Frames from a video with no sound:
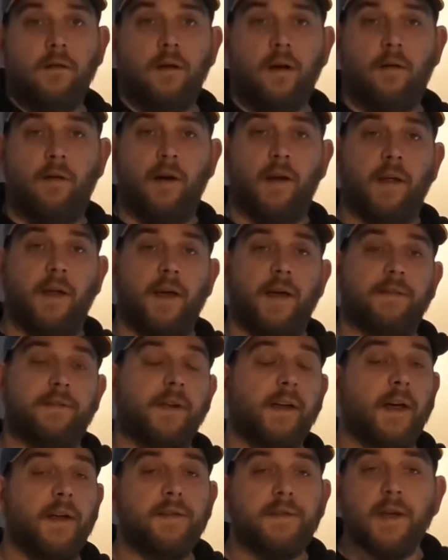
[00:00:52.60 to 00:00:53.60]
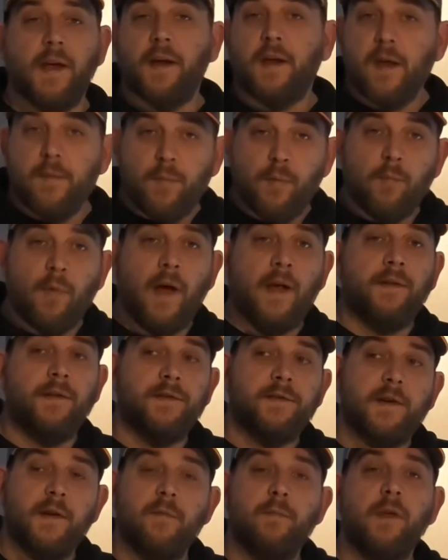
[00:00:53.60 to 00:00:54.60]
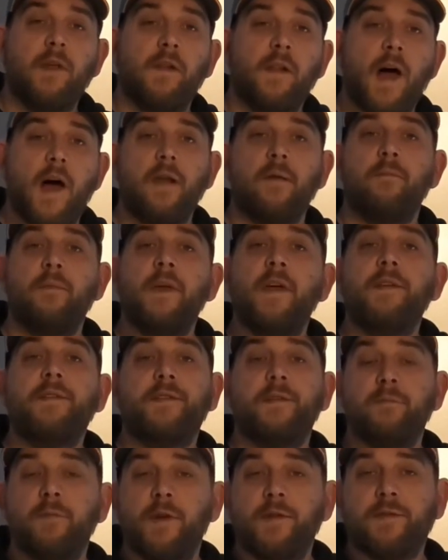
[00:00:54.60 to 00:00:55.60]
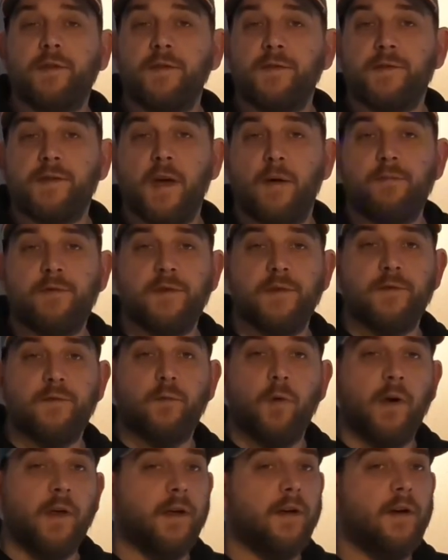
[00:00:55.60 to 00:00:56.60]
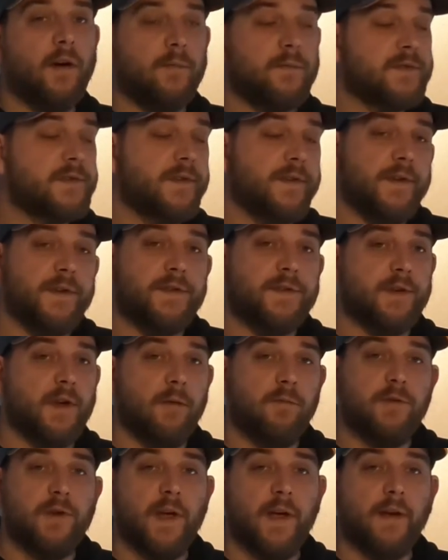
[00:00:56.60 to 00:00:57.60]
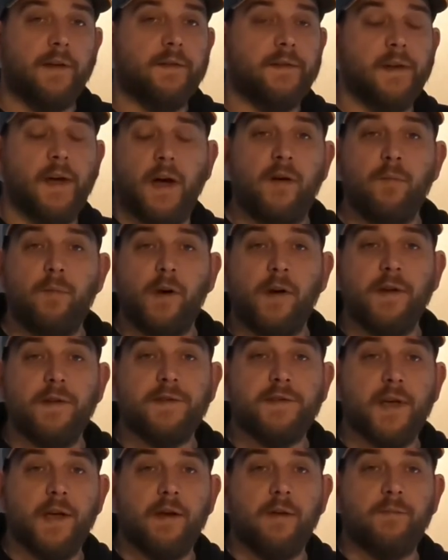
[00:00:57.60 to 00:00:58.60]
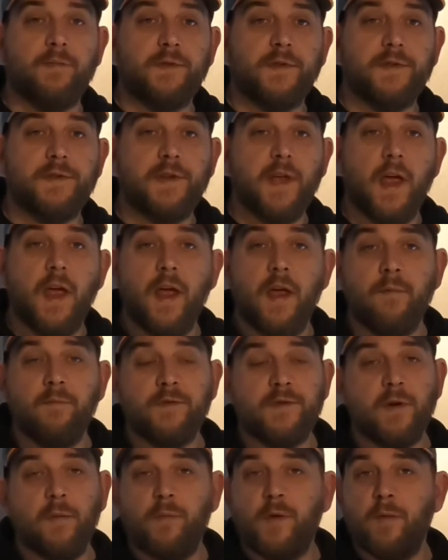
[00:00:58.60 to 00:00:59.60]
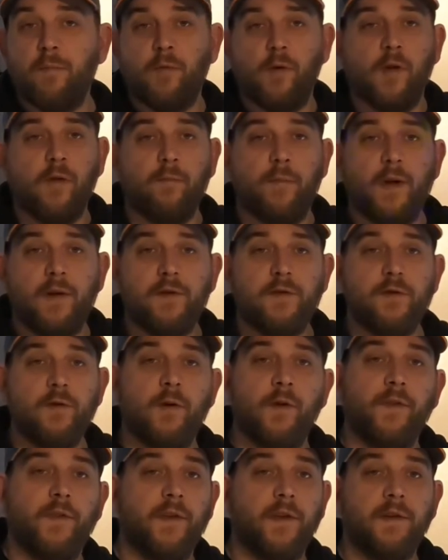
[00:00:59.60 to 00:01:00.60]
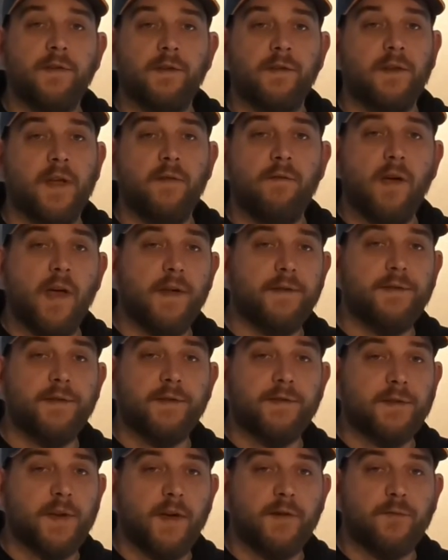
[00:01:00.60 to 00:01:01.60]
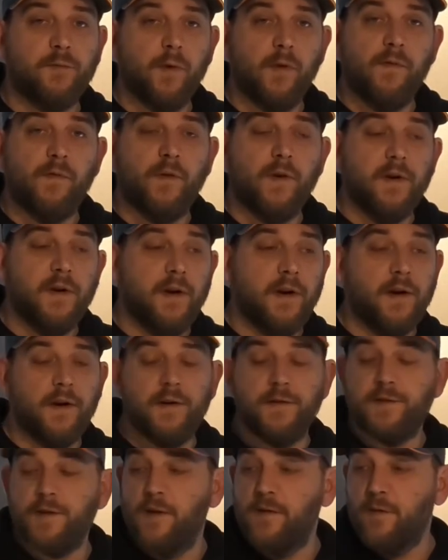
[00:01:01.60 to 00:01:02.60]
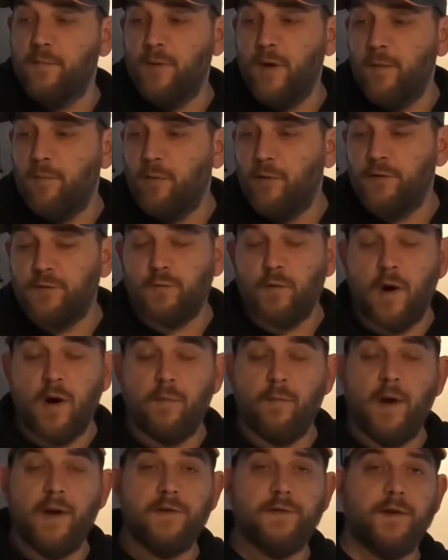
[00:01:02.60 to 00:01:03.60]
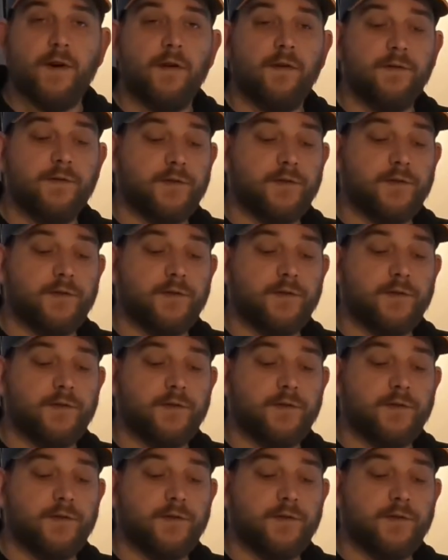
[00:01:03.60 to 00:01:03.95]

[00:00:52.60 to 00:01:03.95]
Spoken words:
Alright guys, like I said, keep in mind there's going to be a lot of myths and misconceptions when it comes to this subject. Everybody's setup's the same. Some people have been doing things that they've had success with for years. Other people swear by certain